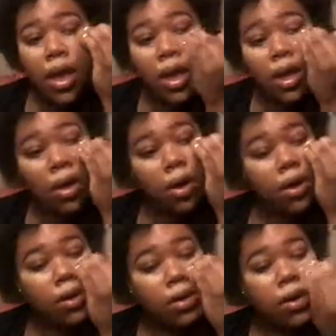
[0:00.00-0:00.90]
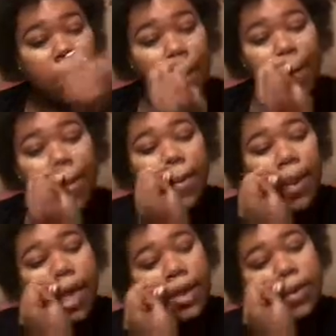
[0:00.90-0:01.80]
and on
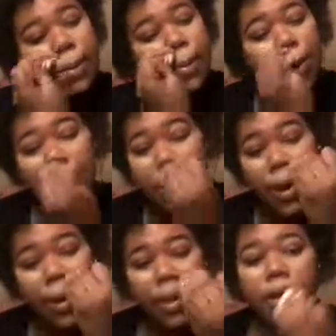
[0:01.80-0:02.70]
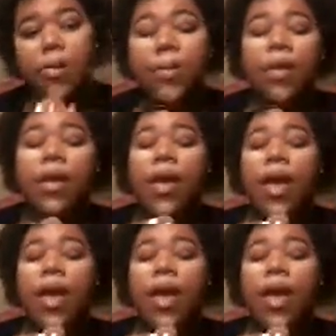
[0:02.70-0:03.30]
a temple of my lip.